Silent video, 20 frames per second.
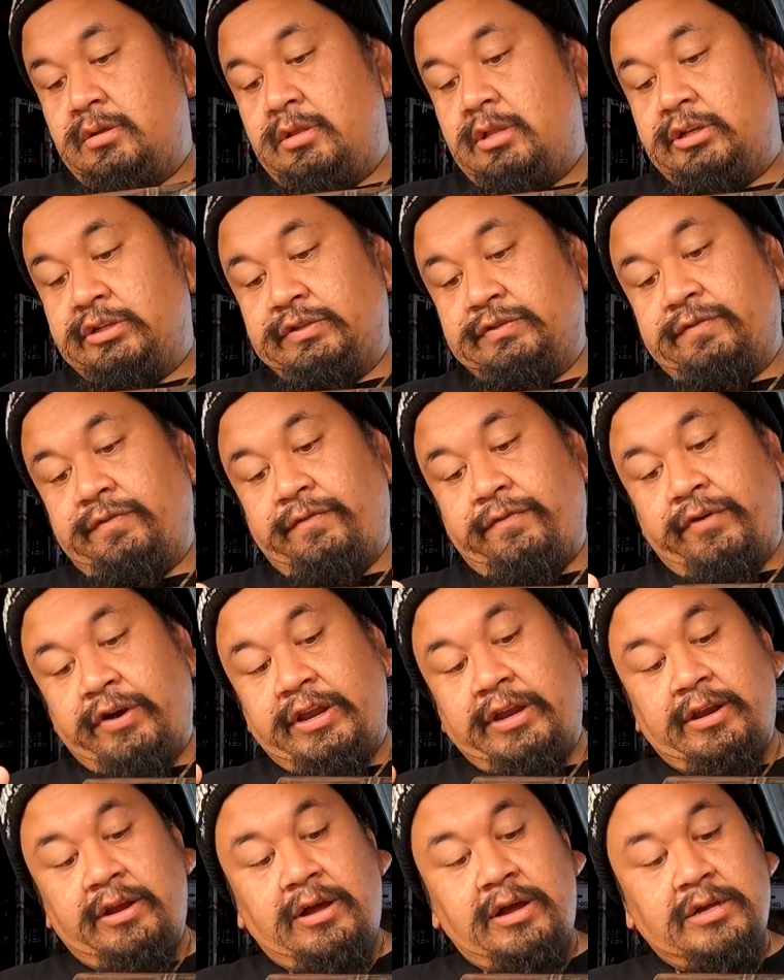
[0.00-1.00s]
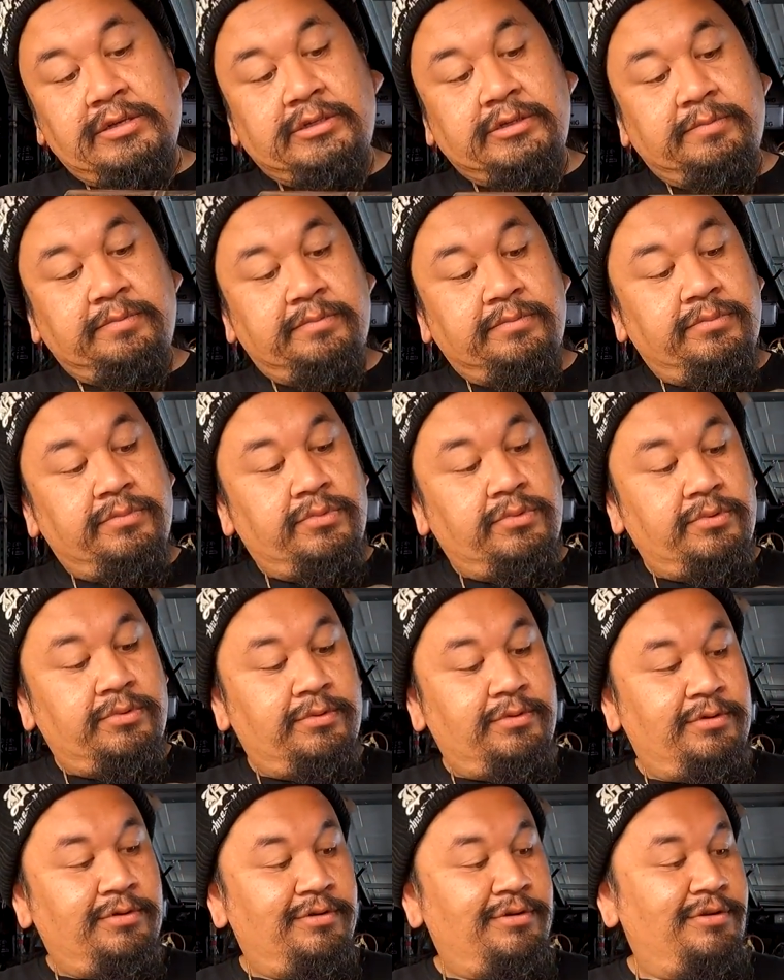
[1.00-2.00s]
looks freaking awesome
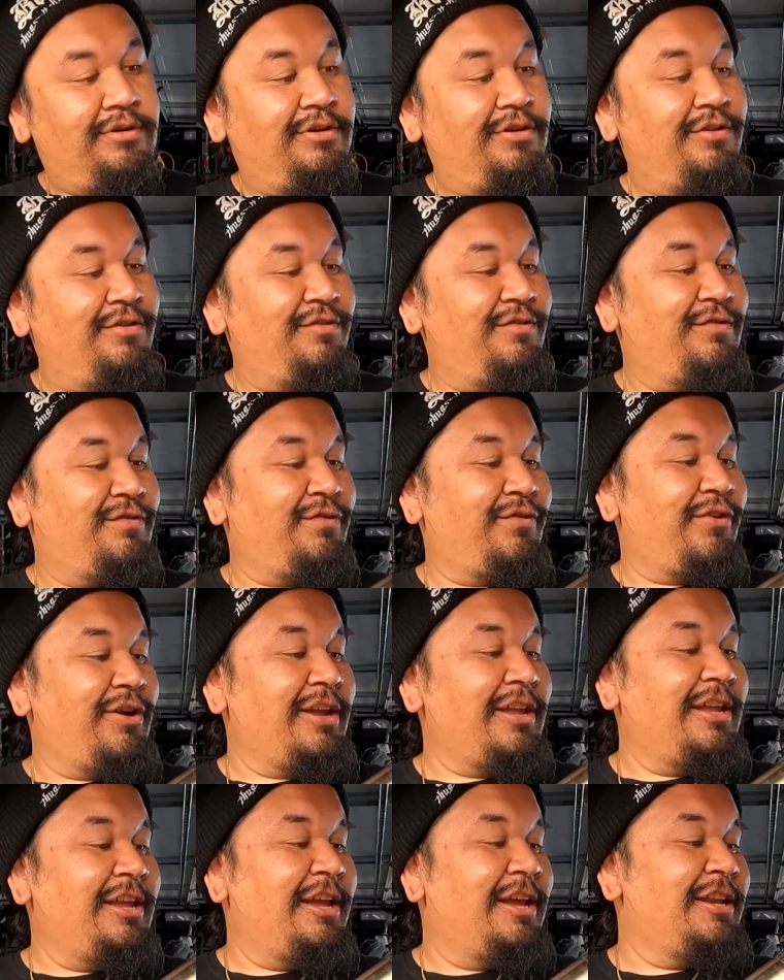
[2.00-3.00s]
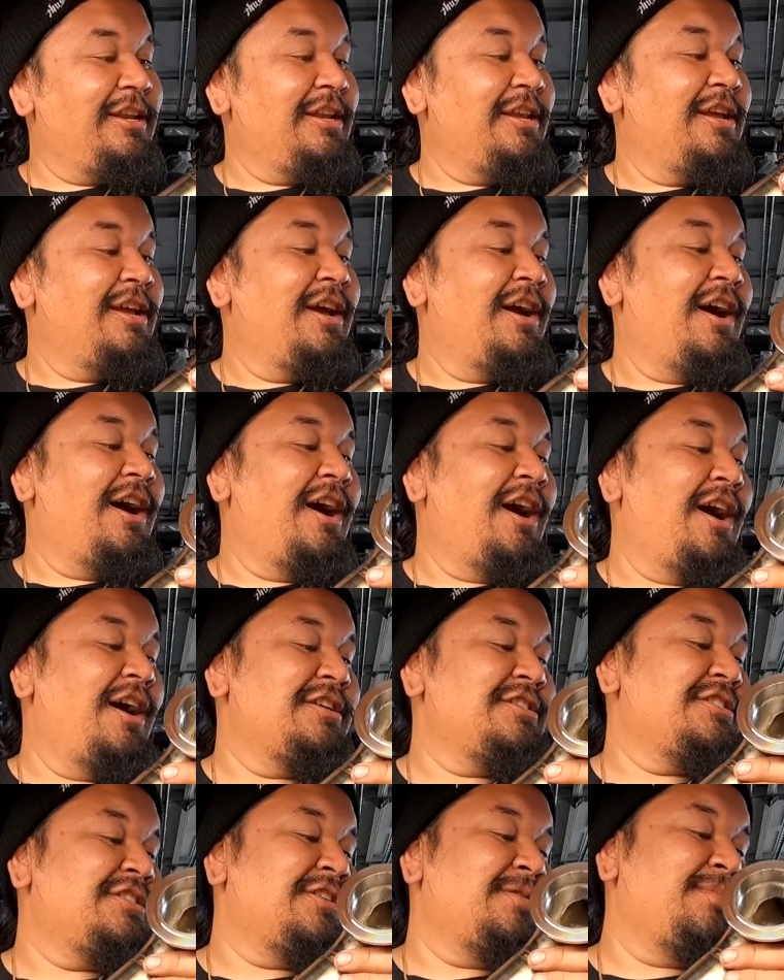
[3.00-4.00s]
freaking
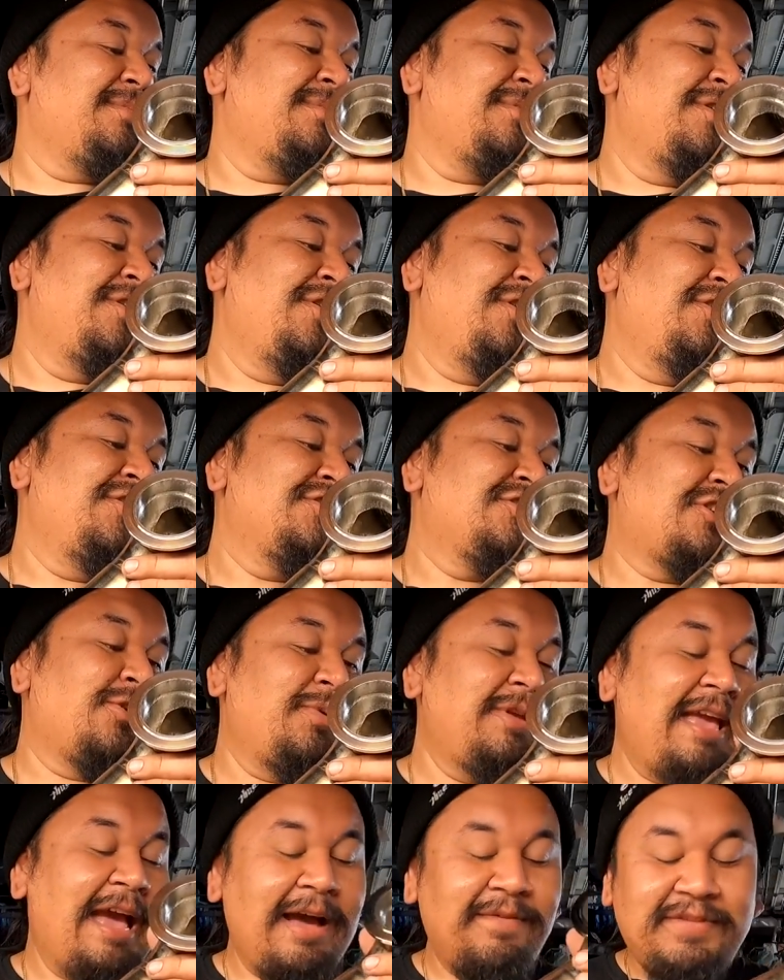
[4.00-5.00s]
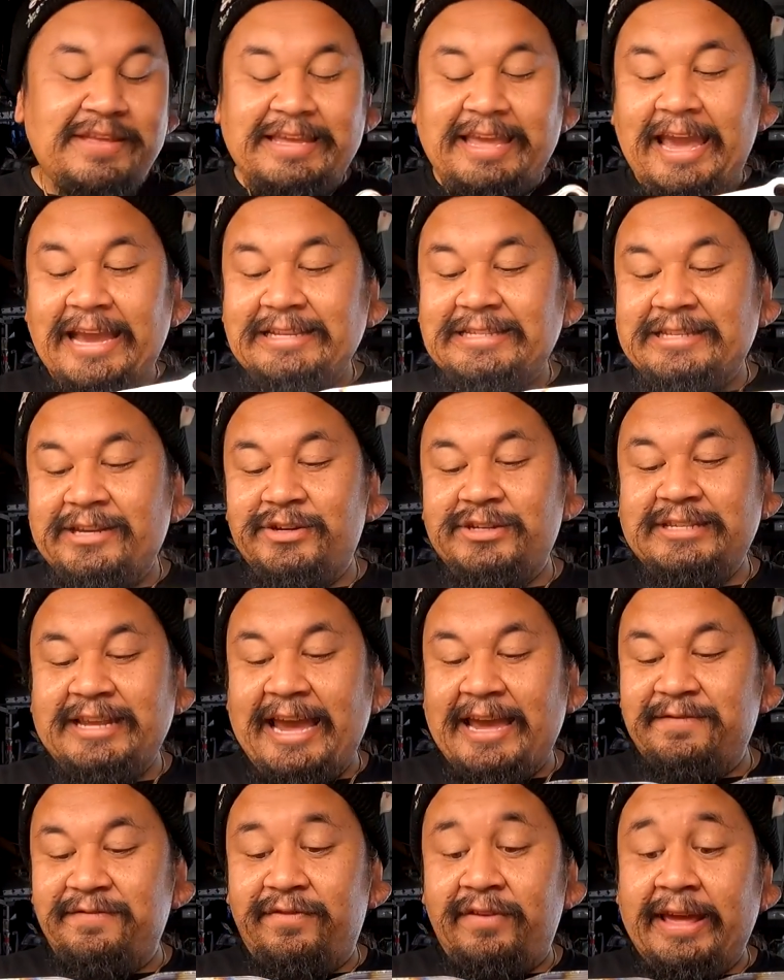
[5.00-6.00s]
awesome so we have the K-Series
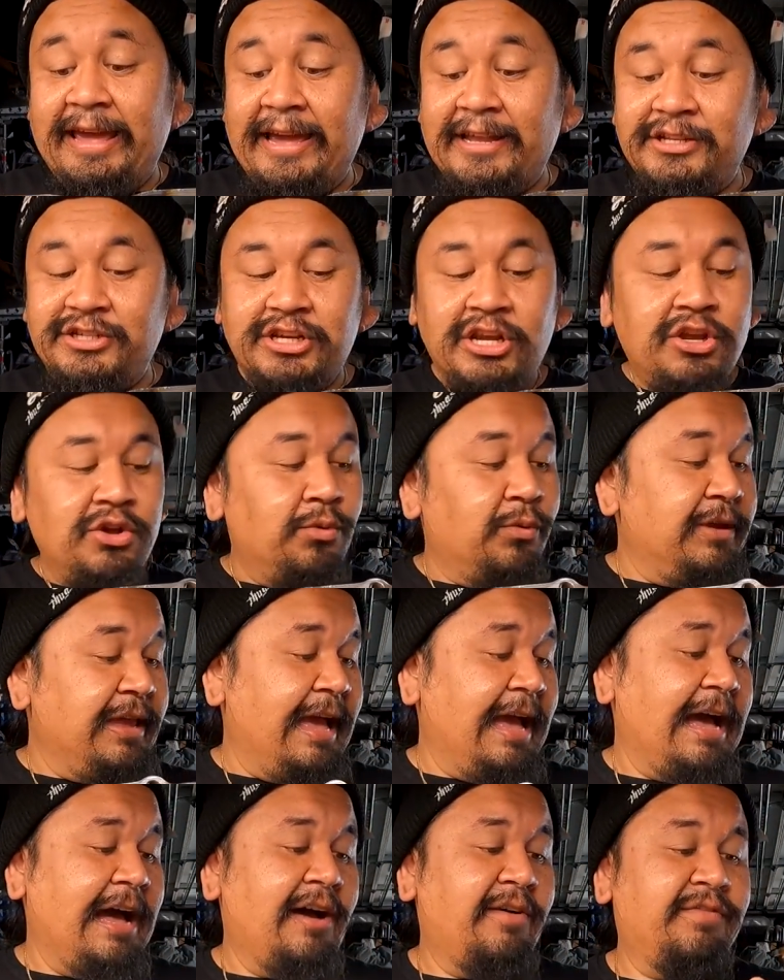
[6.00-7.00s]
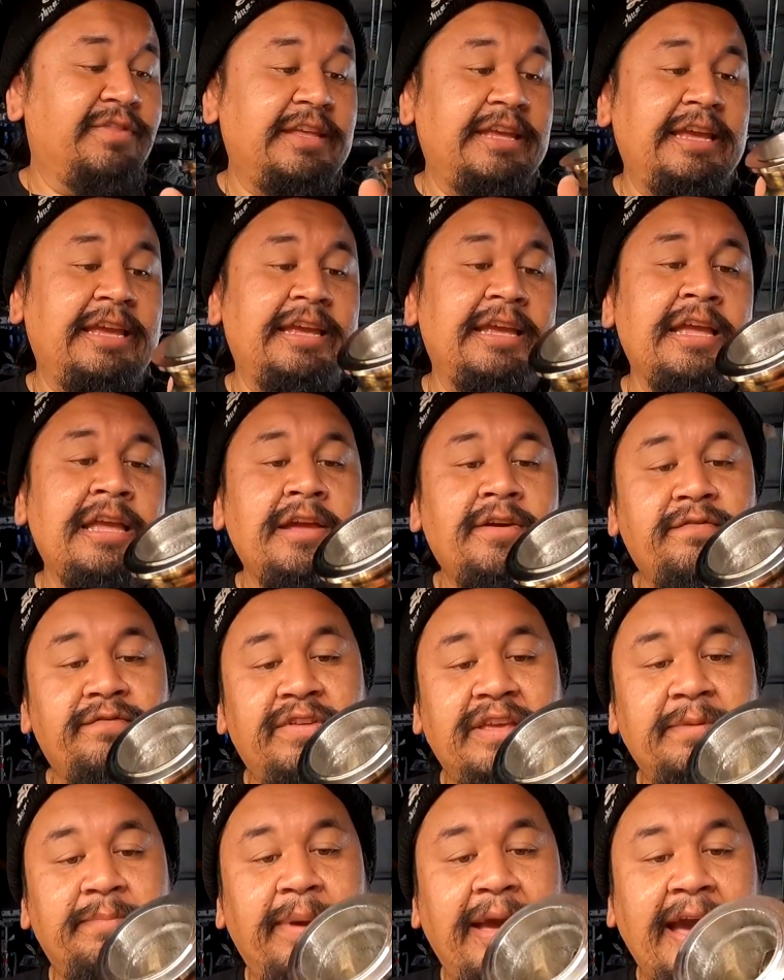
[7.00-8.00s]
head flange, we have the
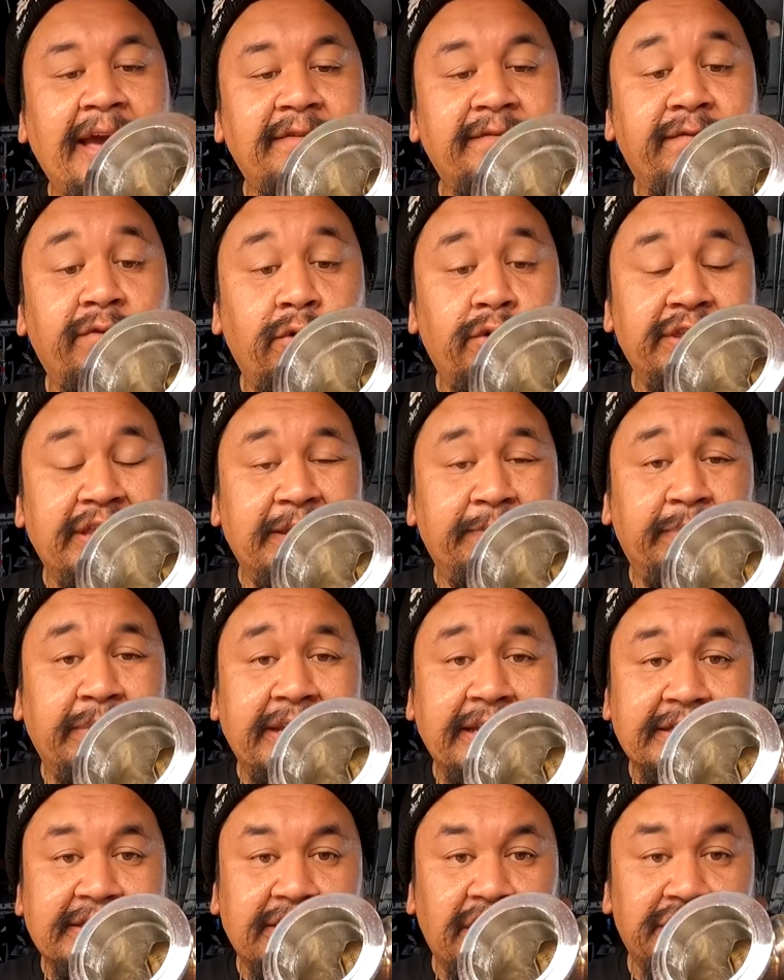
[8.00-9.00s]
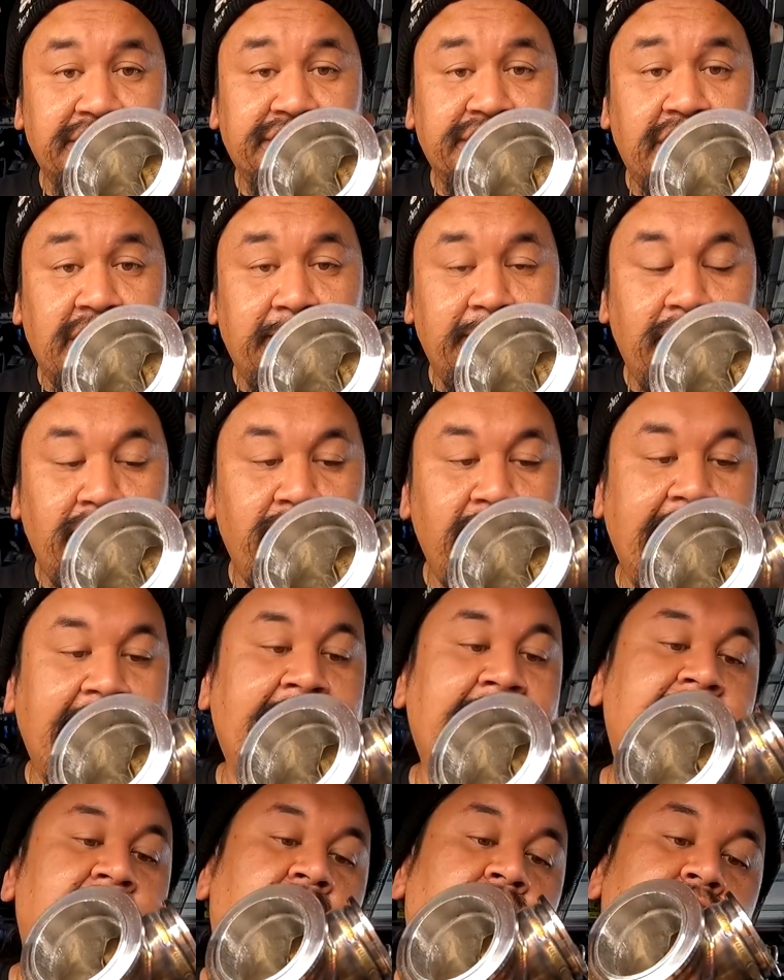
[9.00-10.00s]
V-band for the PSR turbo,
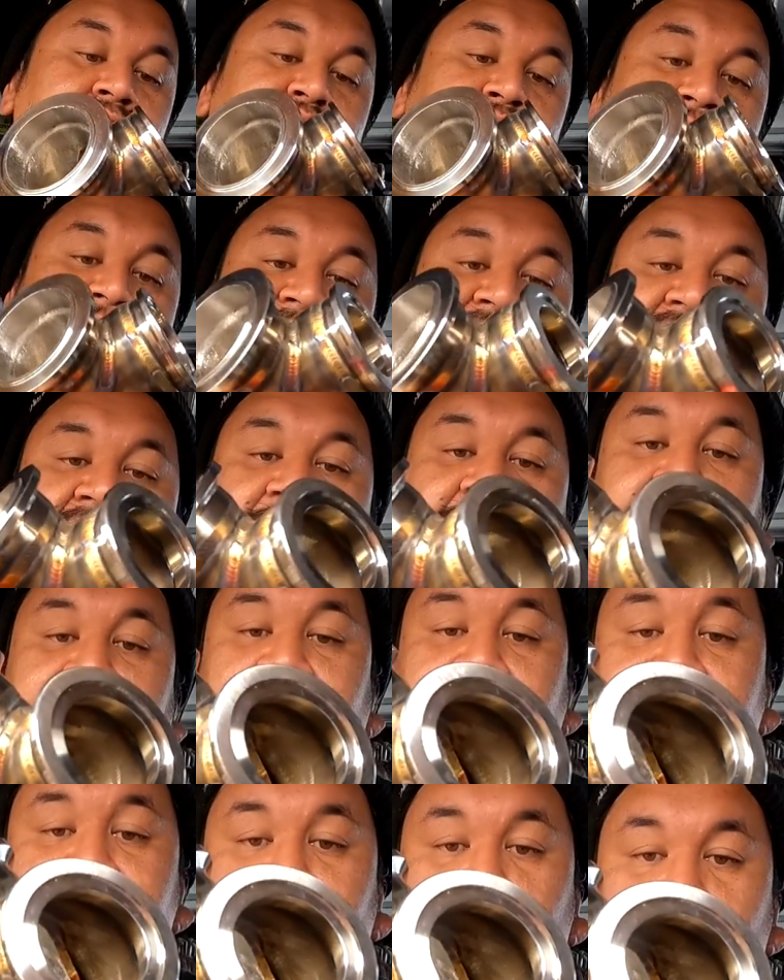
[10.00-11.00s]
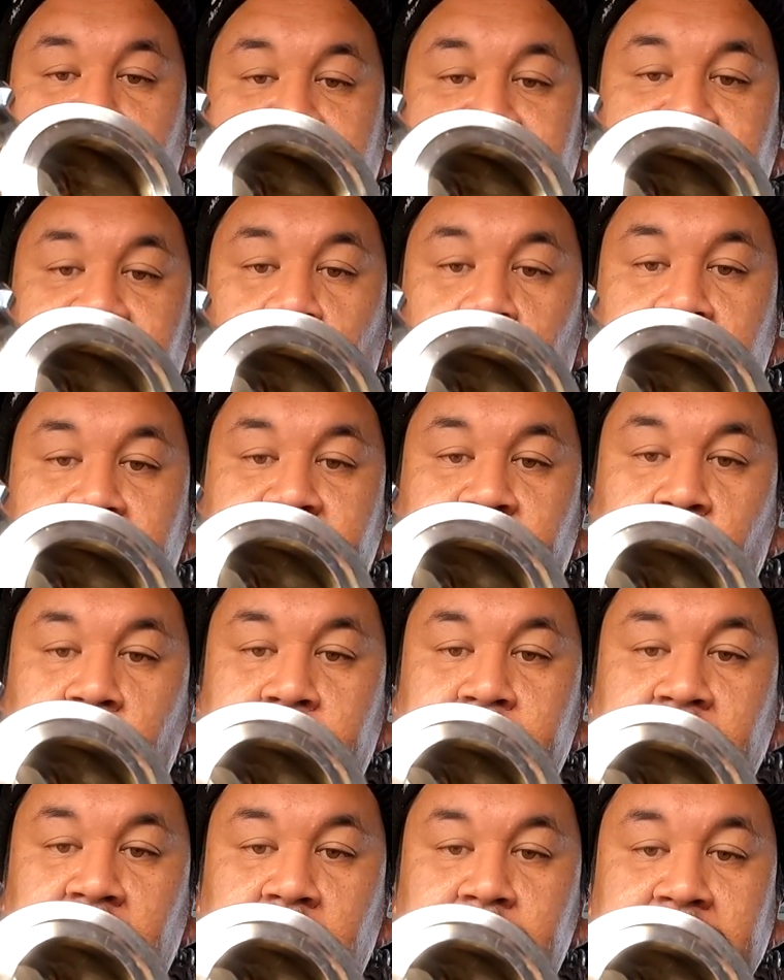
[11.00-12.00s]
and also the V-band for the
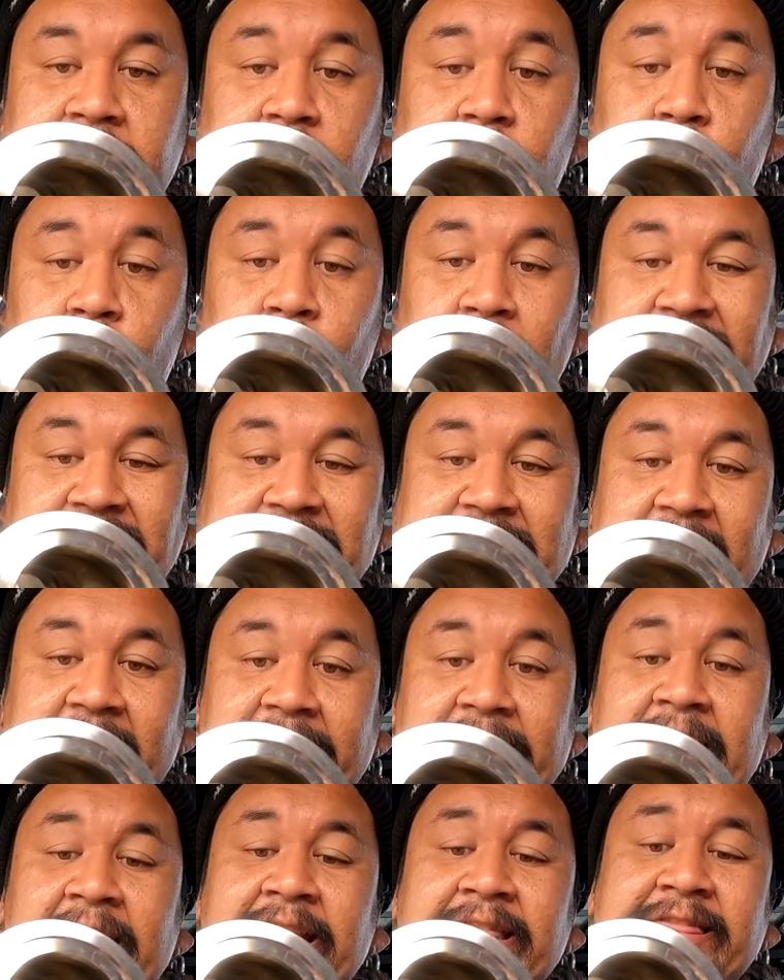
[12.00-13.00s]
44 millimeter wastegate.